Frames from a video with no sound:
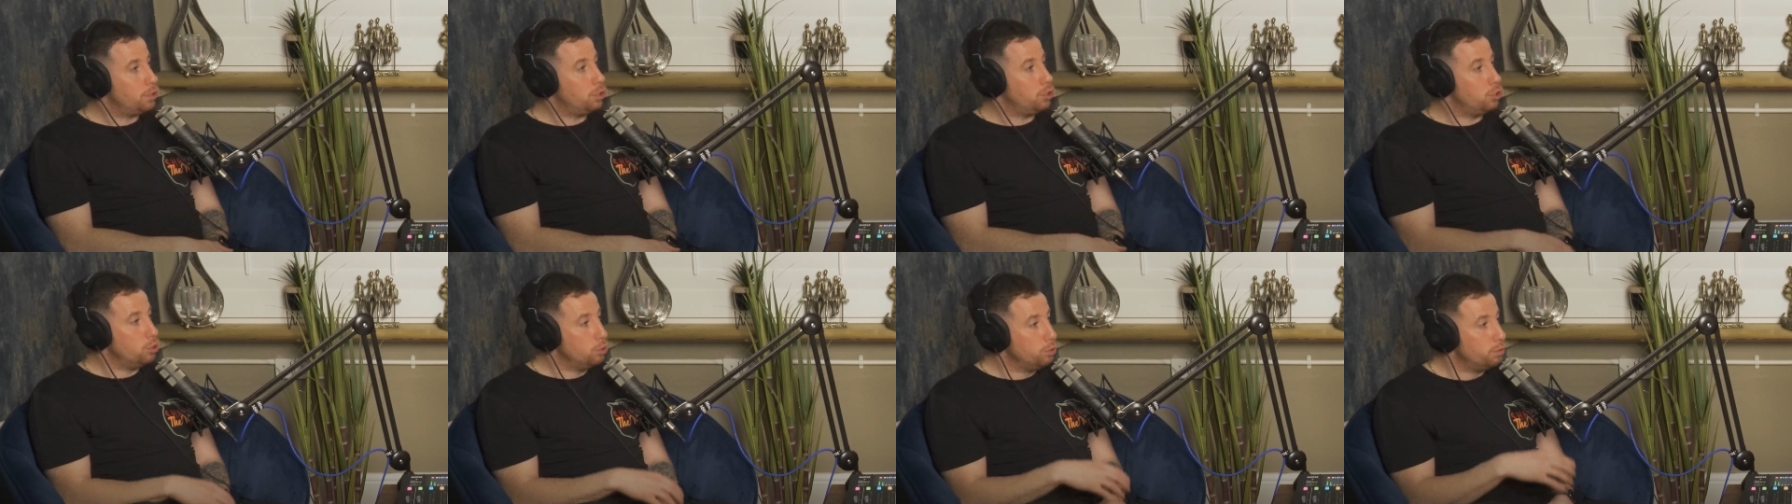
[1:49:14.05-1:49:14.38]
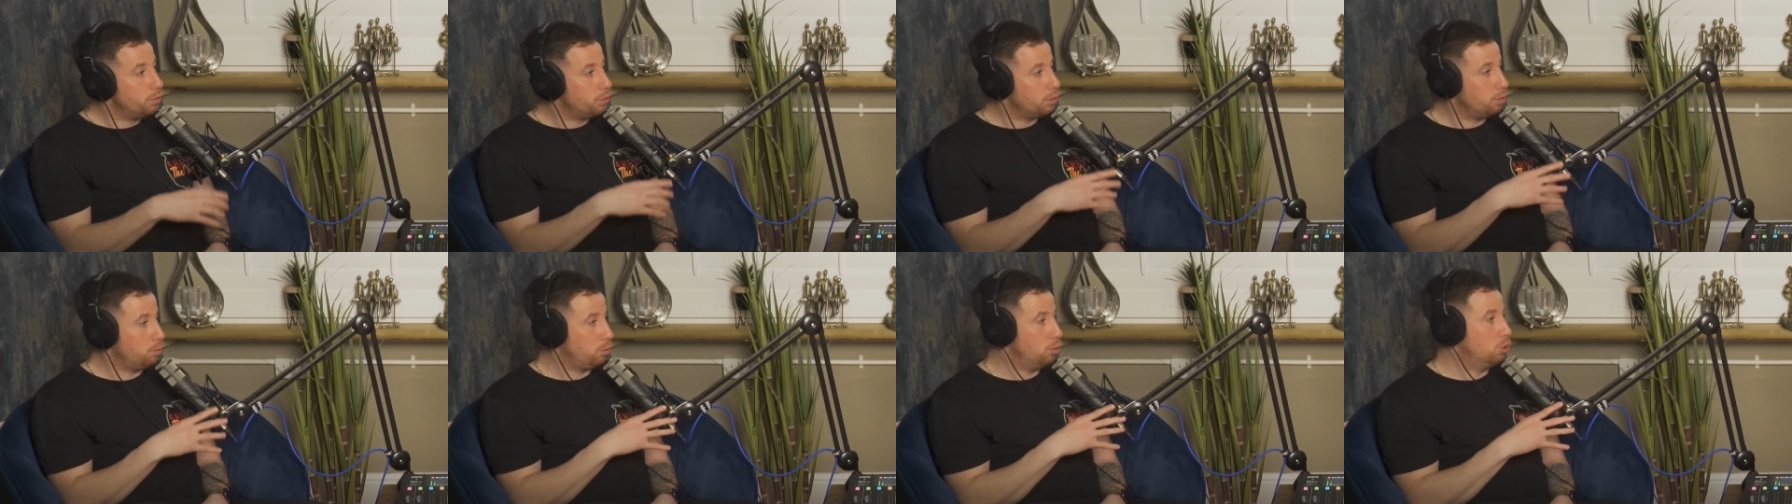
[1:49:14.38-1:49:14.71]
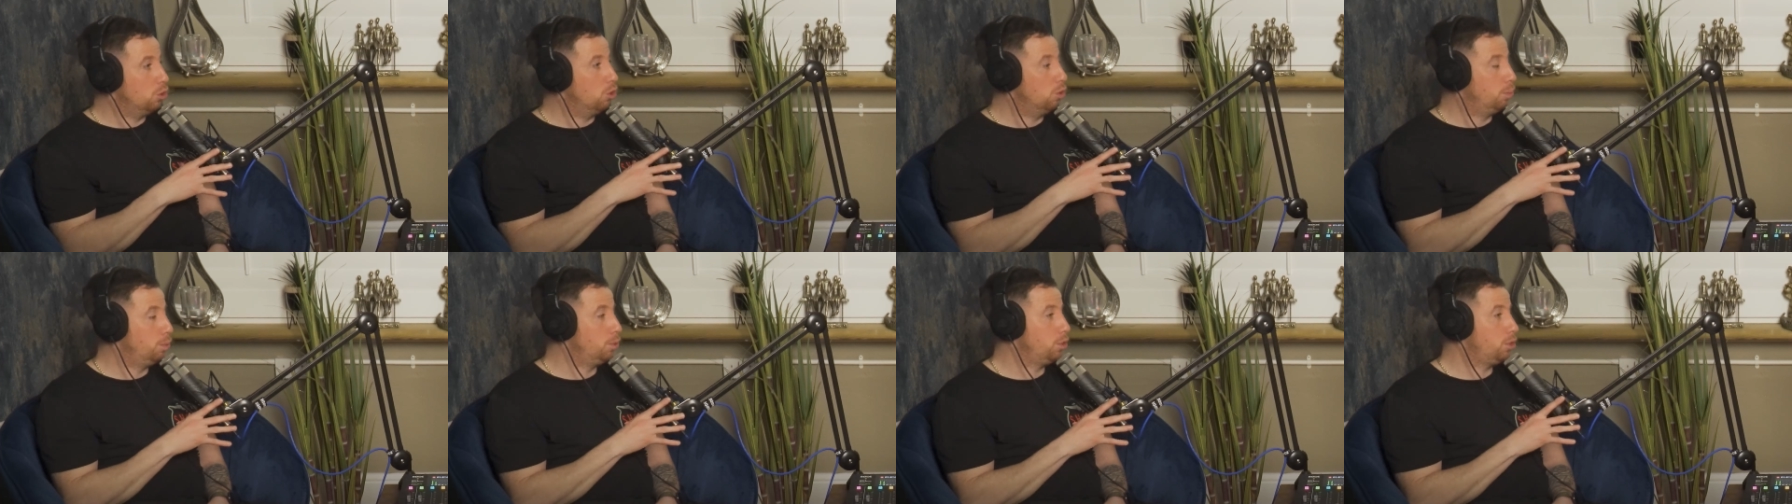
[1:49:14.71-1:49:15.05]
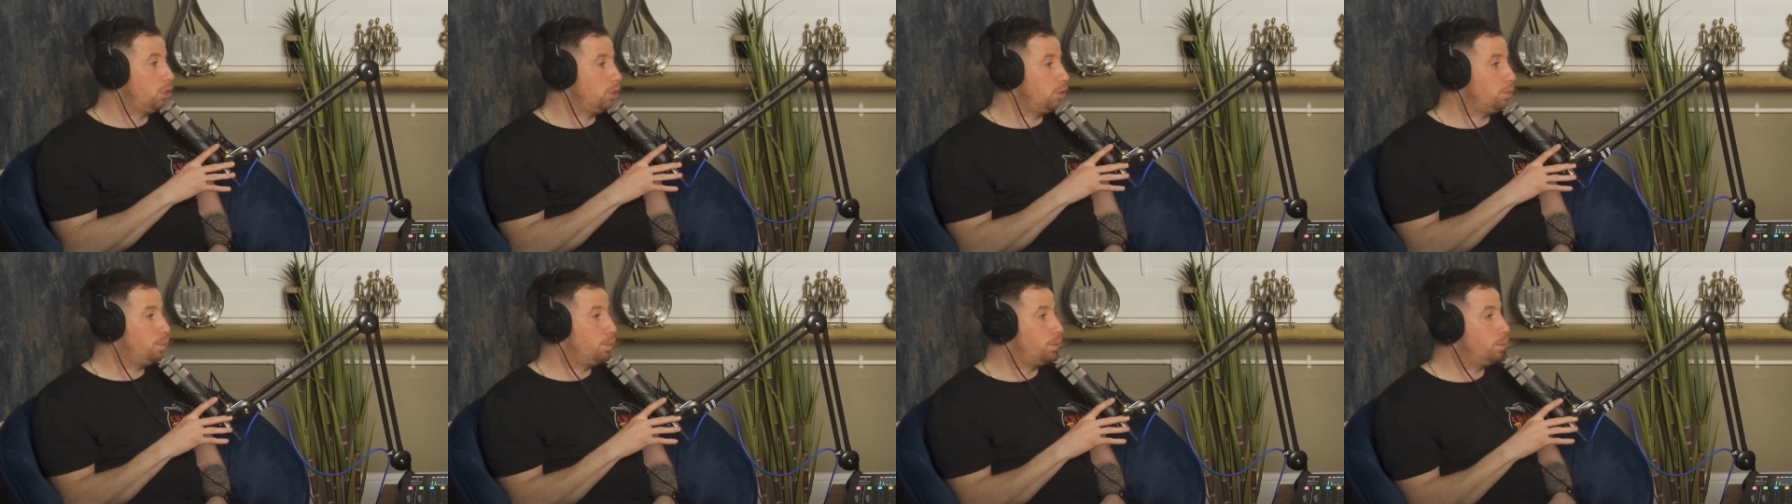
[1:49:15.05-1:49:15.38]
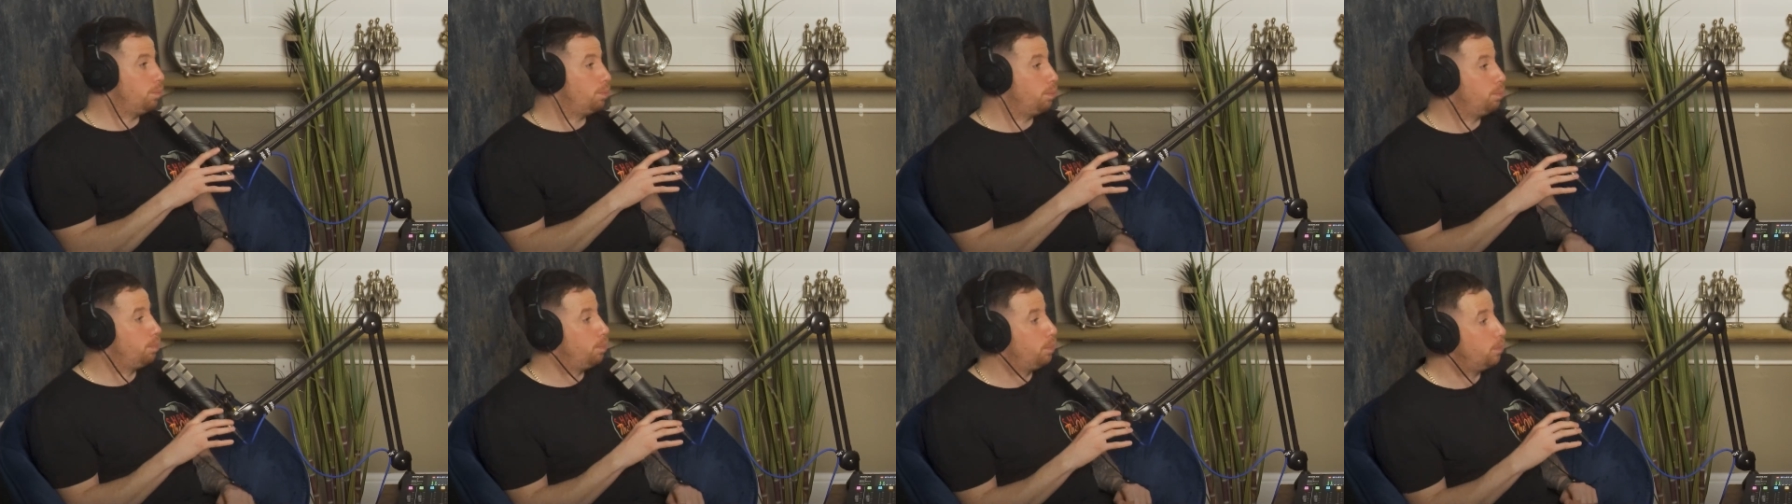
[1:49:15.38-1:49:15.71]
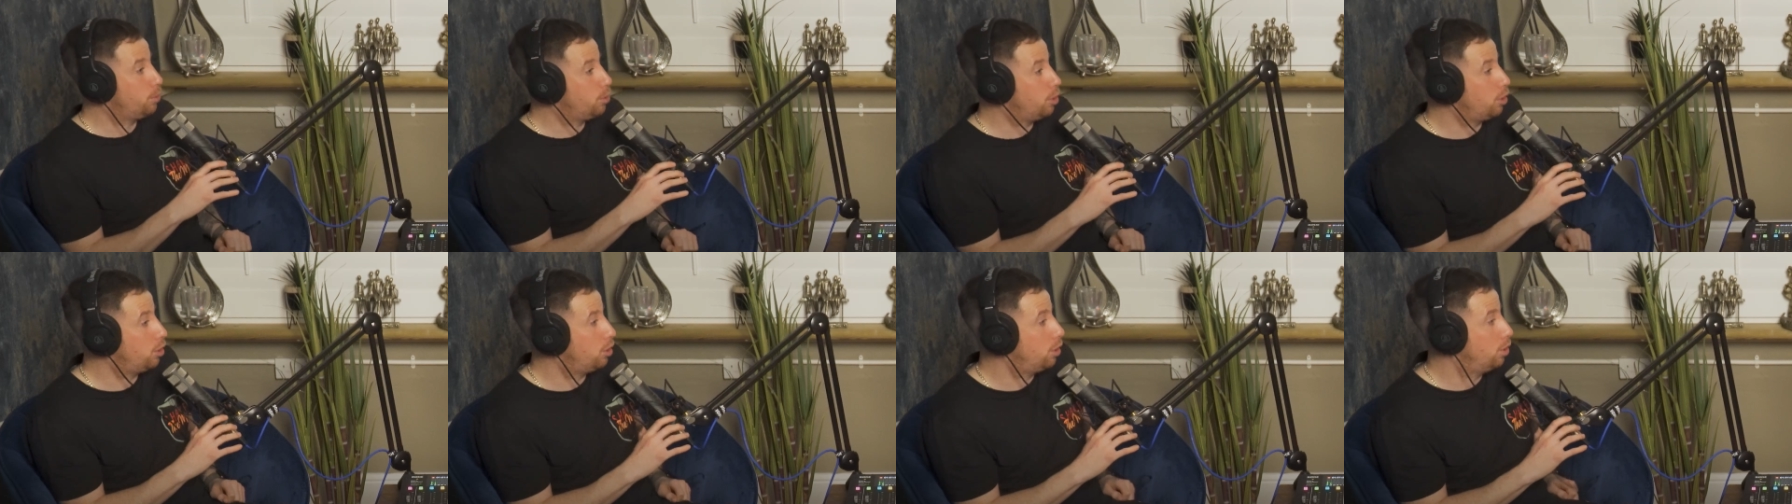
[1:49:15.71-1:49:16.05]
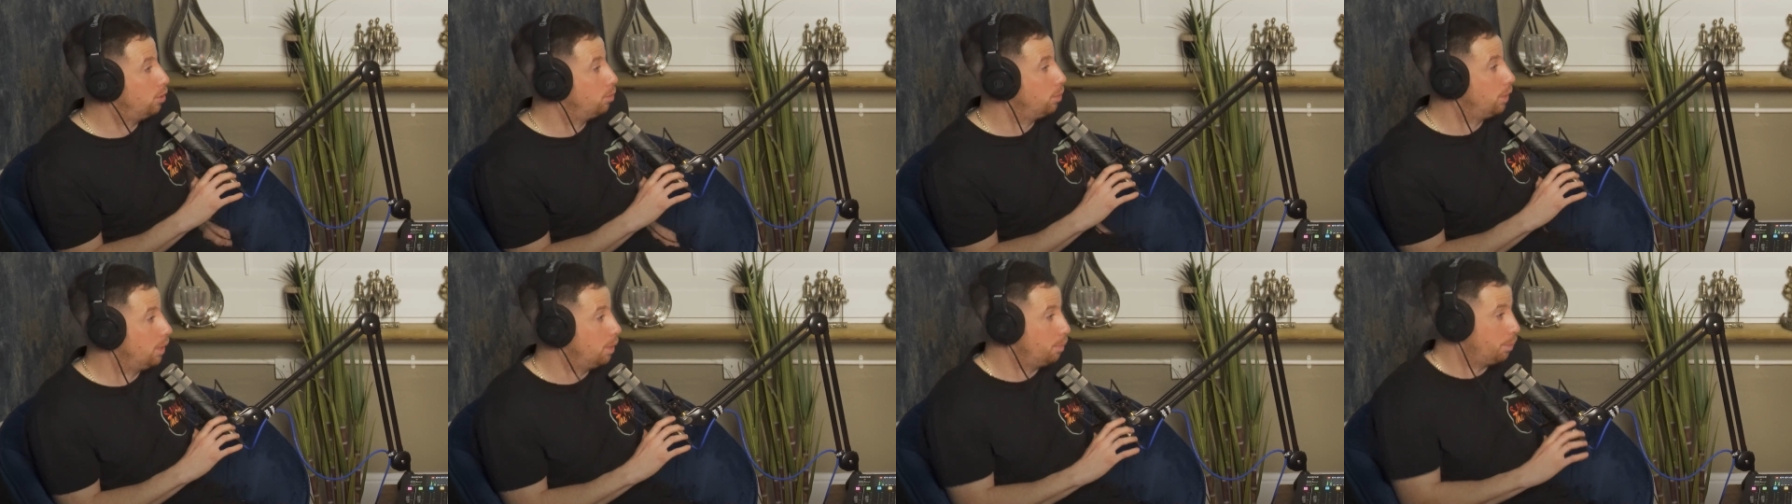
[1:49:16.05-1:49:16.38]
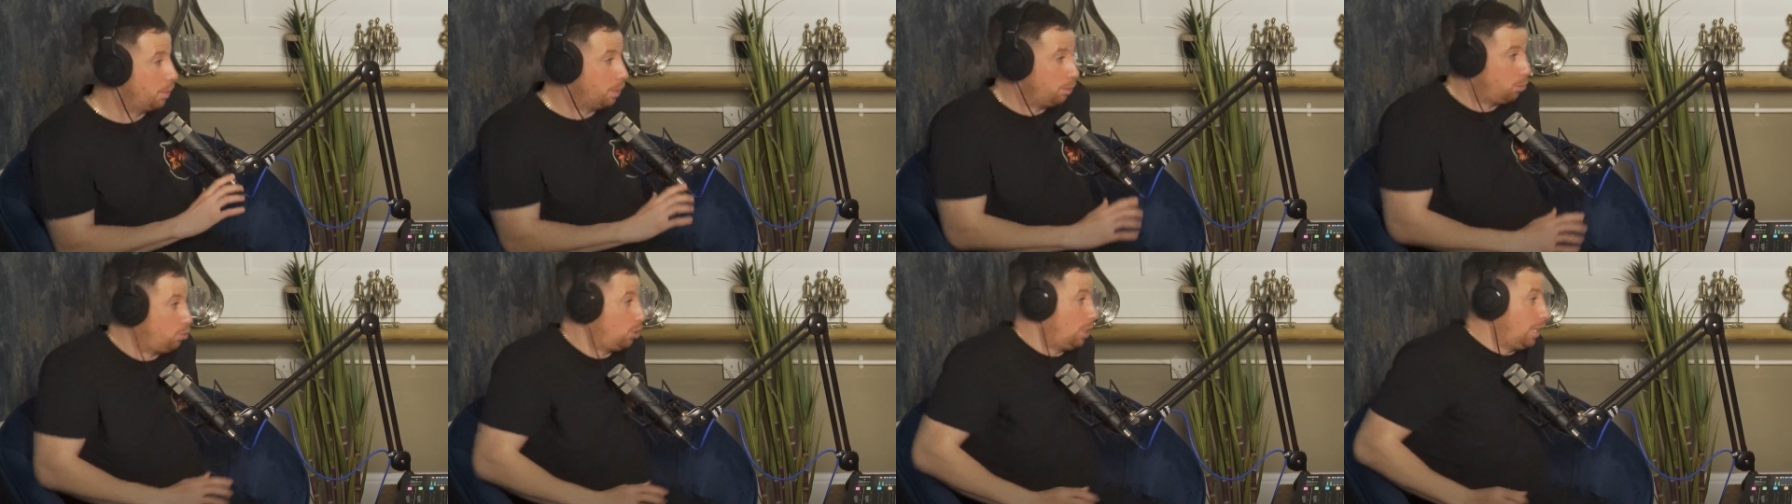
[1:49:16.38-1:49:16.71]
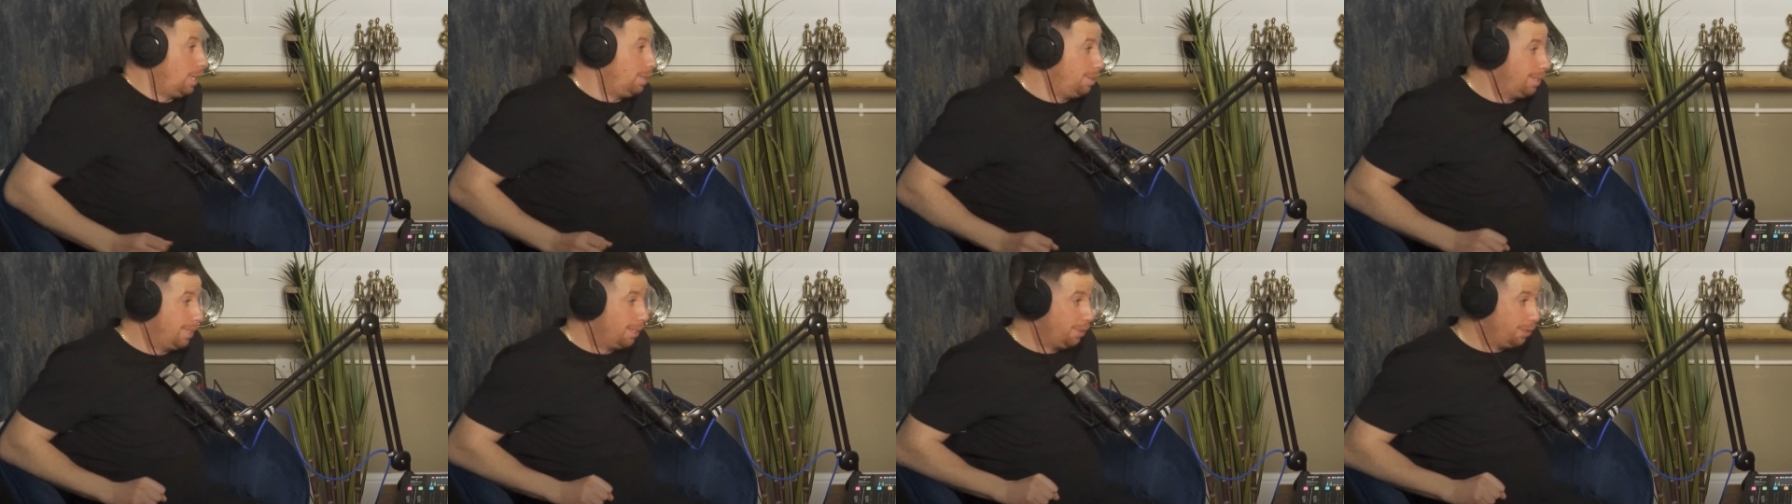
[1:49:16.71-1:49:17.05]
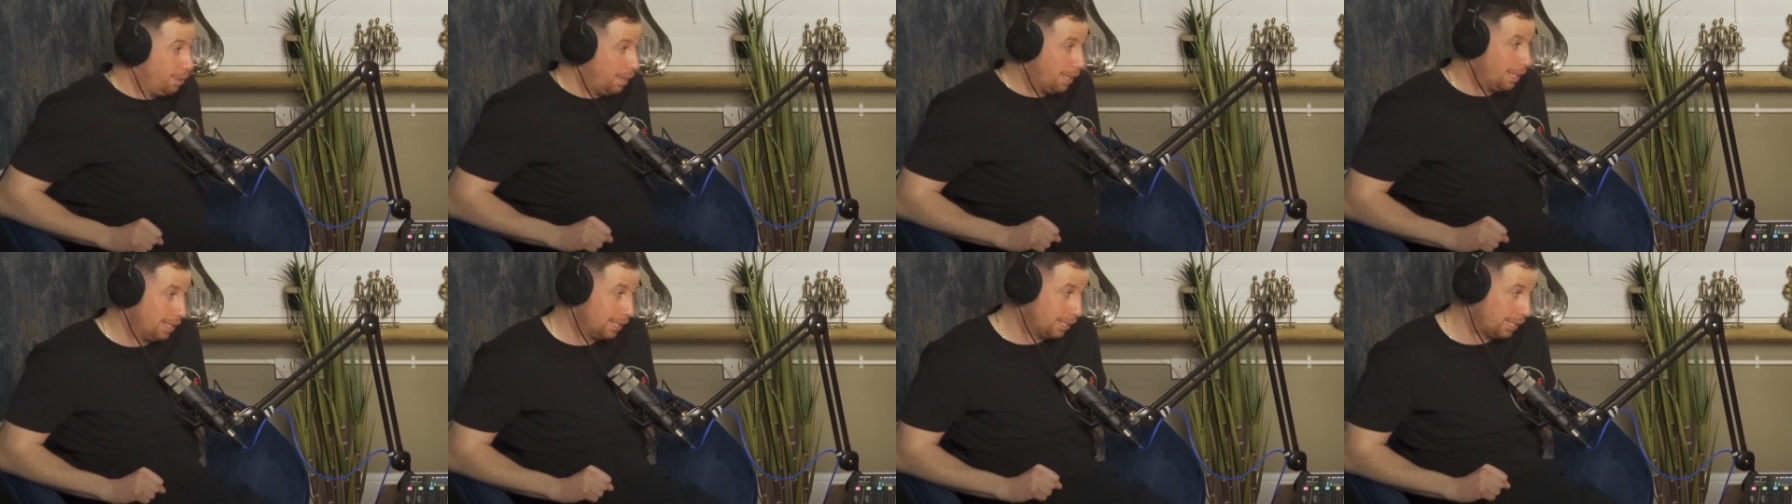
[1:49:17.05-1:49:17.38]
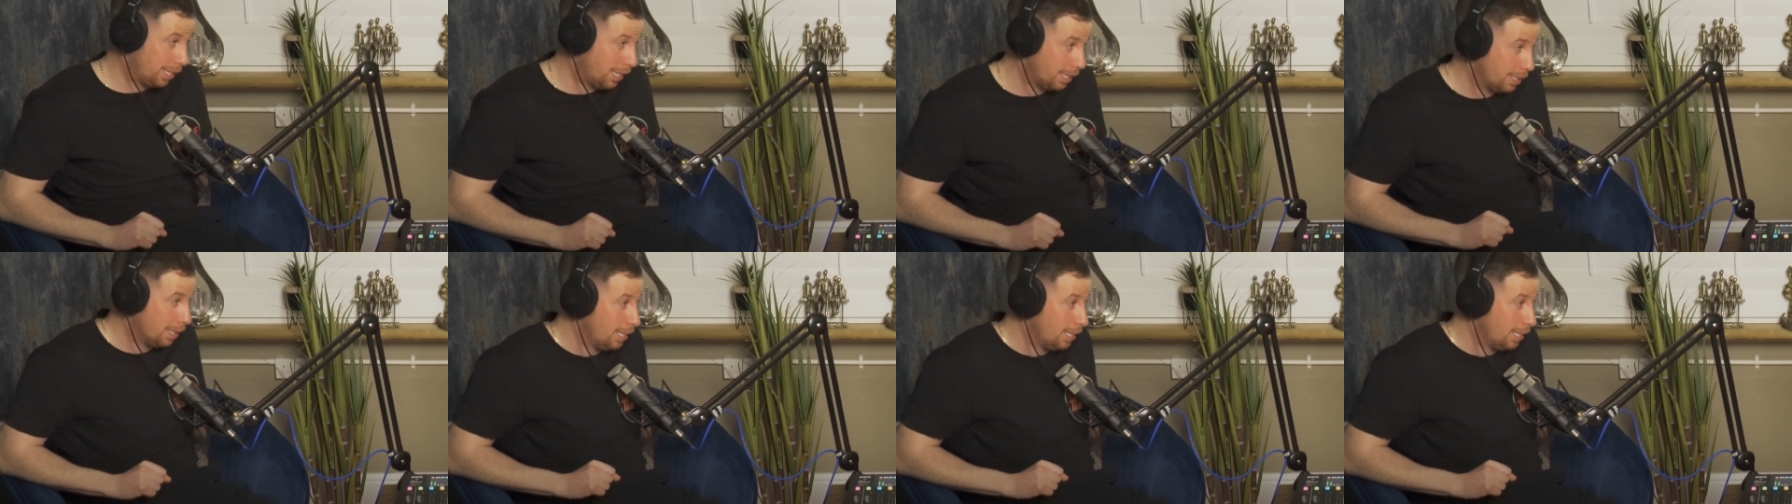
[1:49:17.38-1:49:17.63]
you, from your position, it weren't, but I'm saying for the fans, lad.